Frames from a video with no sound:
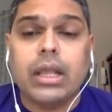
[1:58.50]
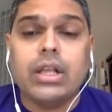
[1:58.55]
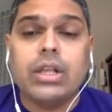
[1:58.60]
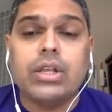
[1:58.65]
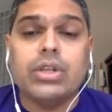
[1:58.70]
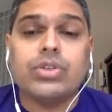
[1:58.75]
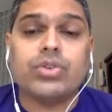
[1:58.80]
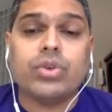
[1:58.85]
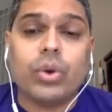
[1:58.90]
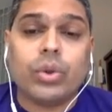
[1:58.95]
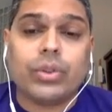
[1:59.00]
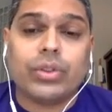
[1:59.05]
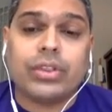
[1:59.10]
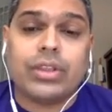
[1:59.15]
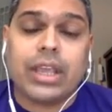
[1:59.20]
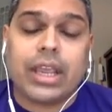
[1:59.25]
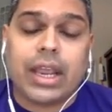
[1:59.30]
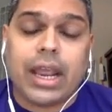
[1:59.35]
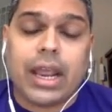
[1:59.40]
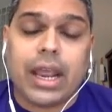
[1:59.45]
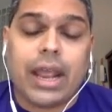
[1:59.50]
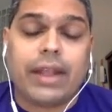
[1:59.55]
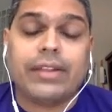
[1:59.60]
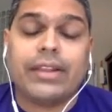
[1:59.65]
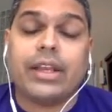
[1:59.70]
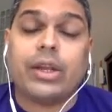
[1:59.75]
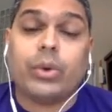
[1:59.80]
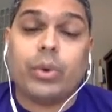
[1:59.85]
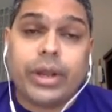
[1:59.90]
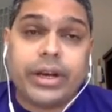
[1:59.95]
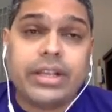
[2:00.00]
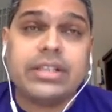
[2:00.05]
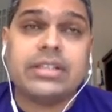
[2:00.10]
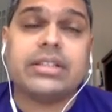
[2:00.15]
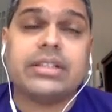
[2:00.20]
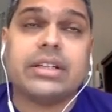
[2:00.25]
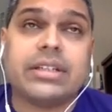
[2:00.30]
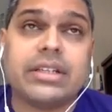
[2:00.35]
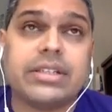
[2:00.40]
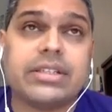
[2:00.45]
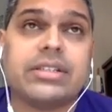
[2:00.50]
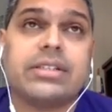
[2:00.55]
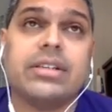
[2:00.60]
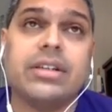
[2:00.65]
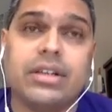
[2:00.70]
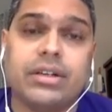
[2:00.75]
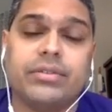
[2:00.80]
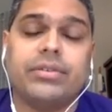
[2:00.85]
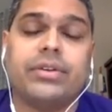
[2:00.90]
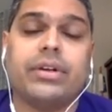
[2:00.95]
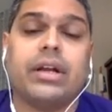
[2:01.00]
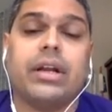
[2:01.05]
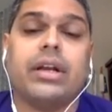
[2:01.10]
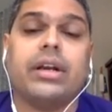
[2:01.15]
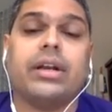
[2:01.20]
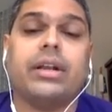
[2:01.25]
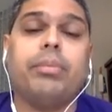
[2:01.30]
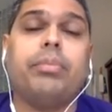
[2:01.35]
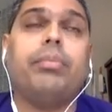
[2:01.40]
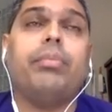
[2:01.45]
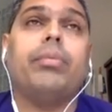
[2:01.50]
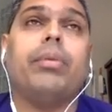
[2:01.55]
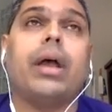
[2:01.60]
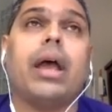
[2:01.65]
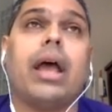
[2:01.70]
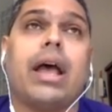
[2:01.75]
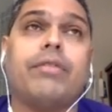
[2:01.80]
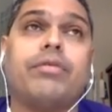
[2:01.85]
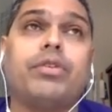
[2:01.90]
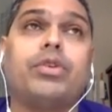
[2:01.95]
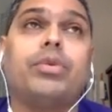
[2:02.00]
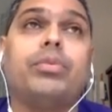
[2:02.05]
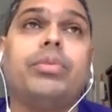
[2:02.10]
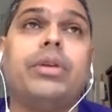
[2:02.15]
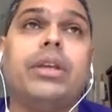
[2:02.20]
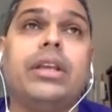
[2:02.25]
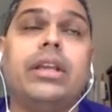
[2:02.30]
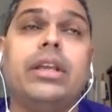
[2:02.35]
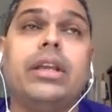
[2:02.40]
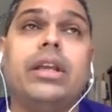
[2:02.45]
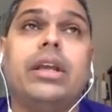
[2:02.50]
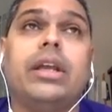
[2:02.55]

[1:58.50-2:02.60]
So the and the queries that are served tip, have to be